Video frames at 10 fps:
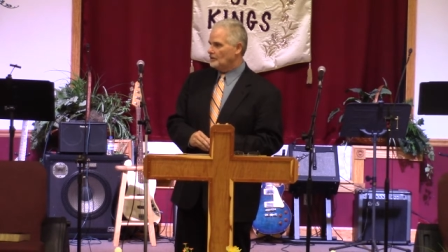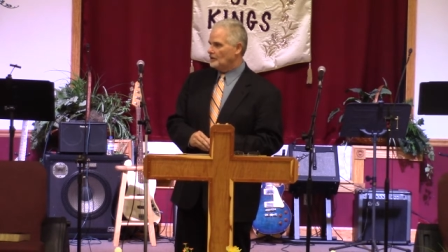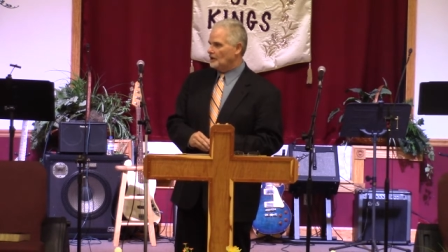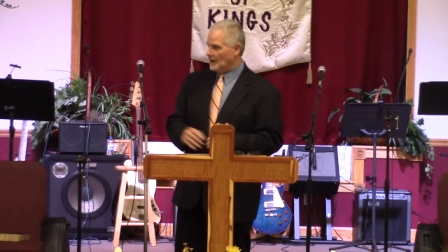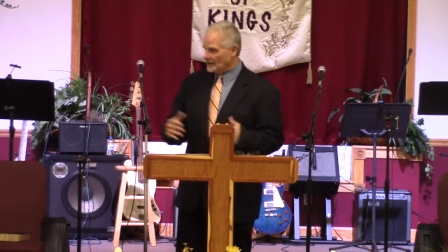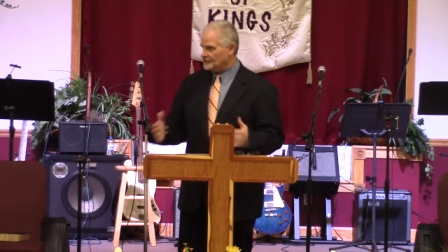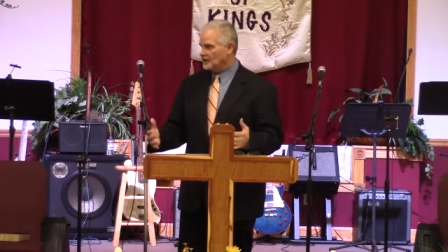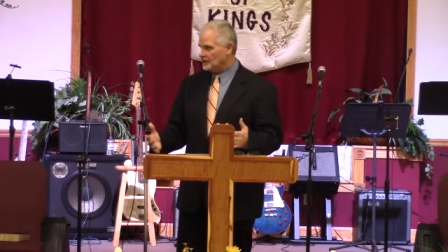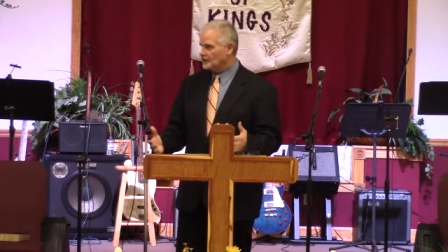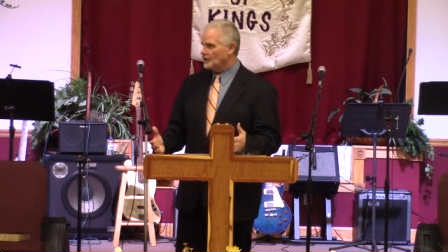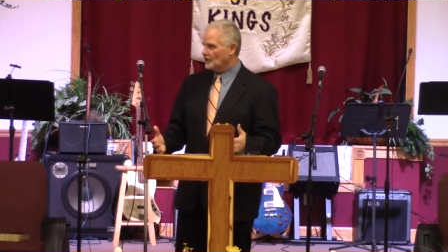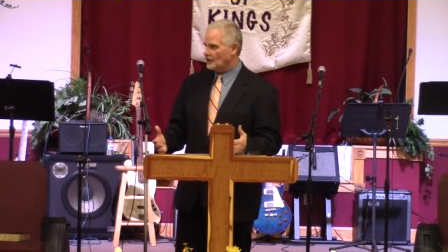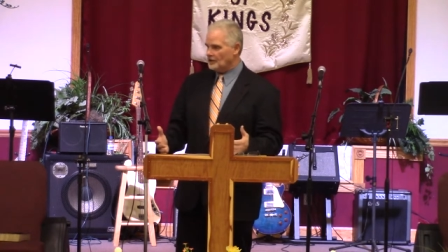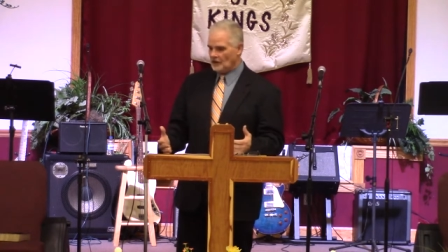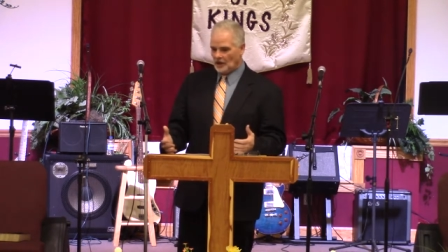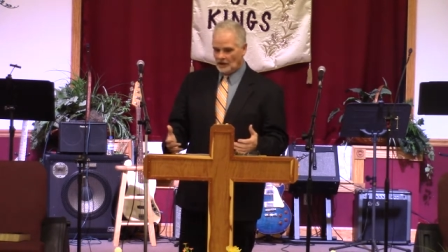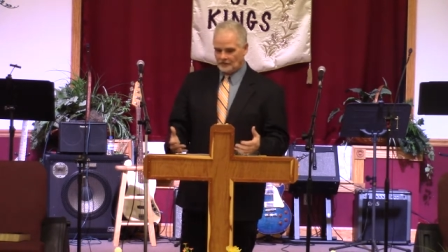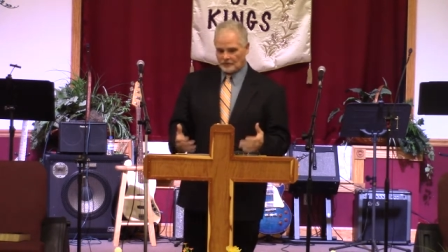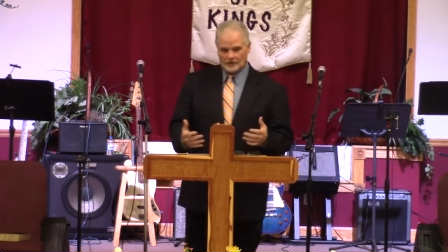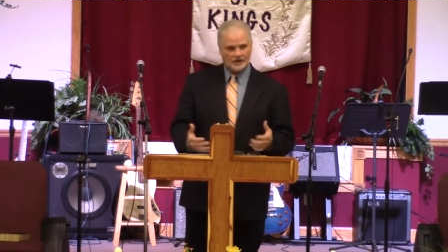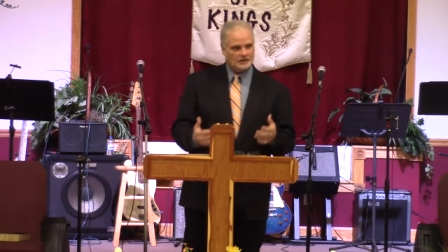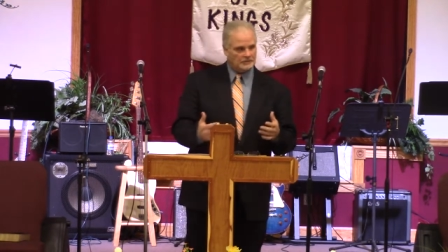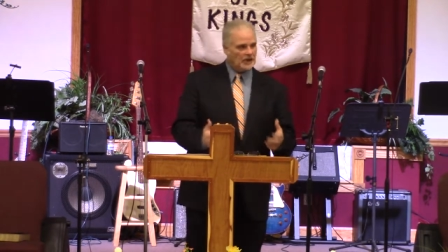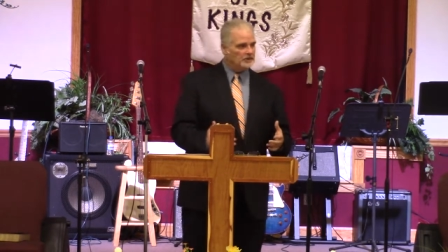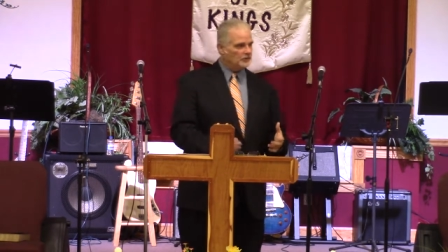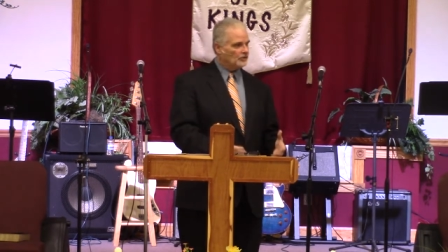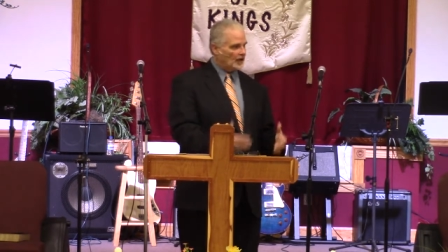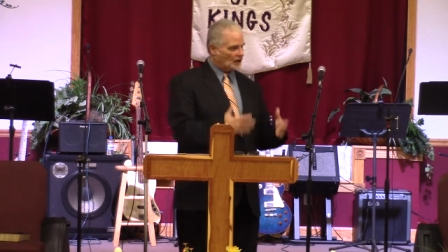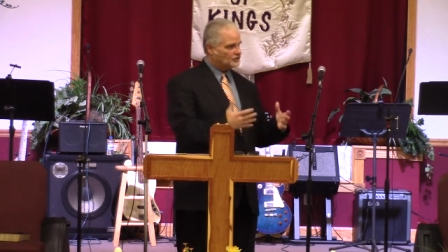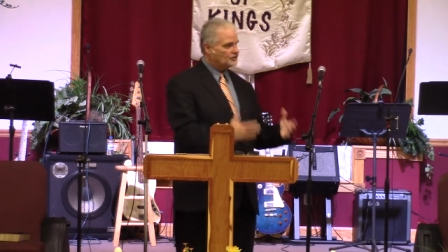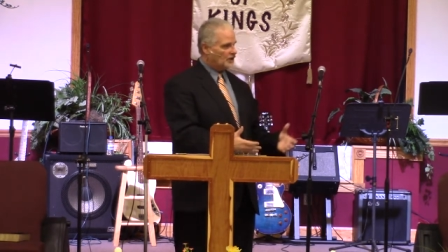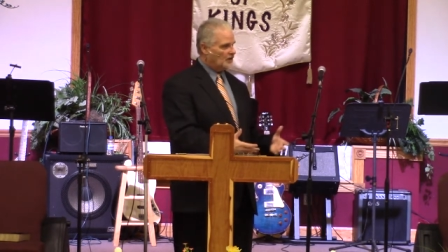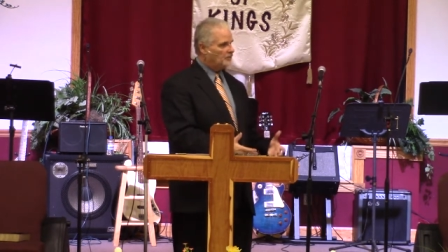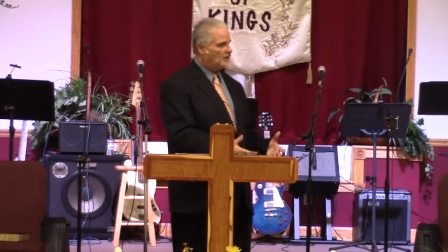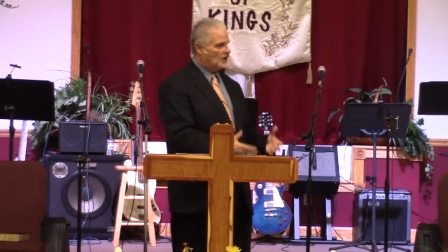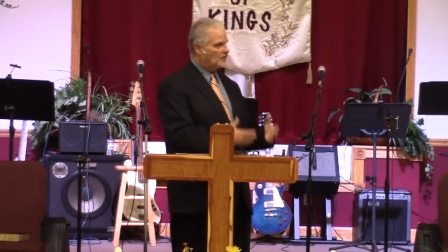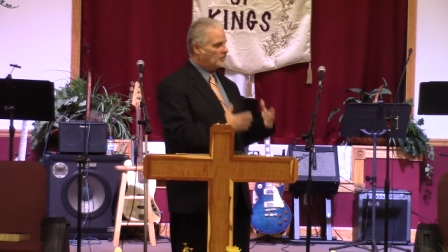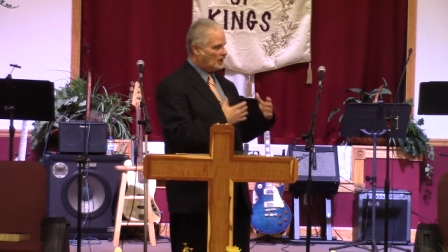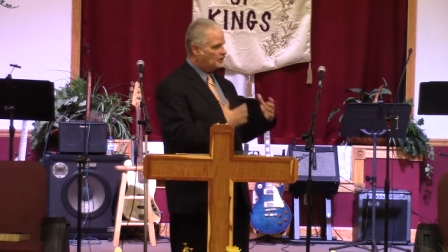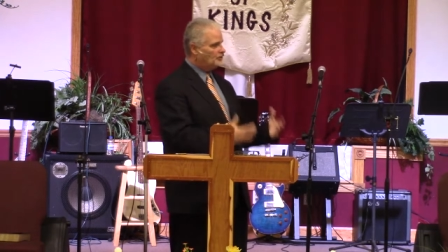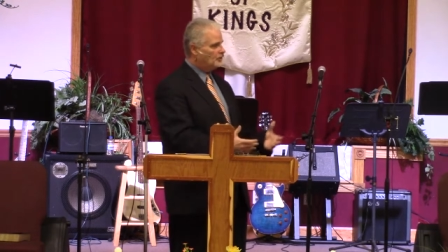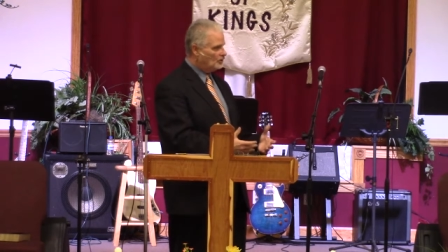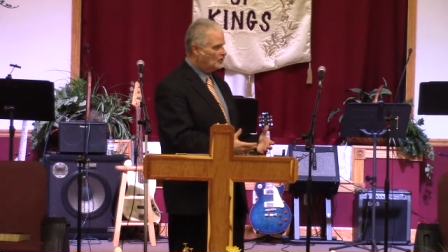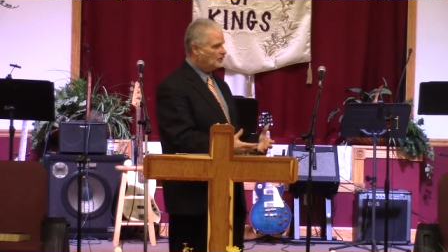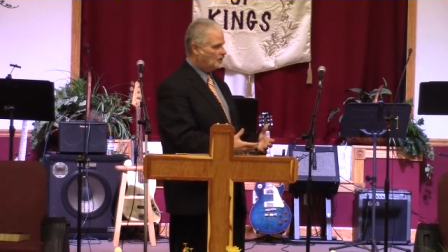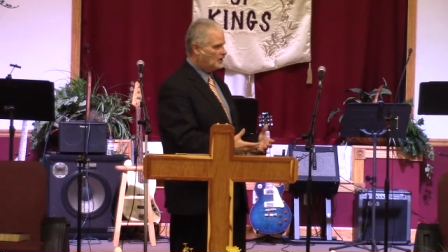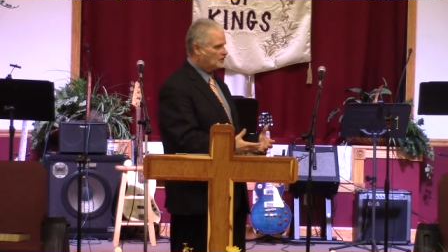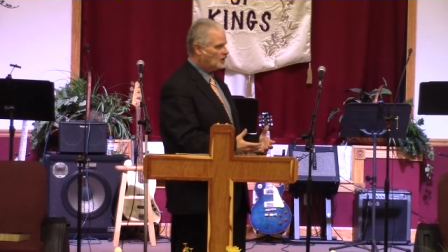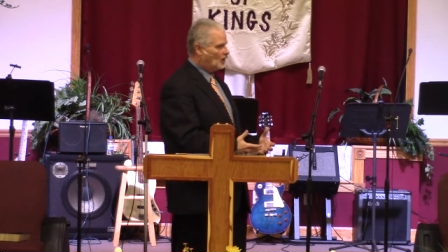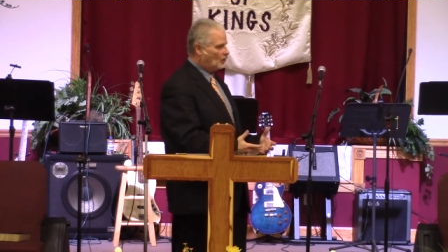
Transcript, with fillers: And I thank God for these people that are stepping up and doing this.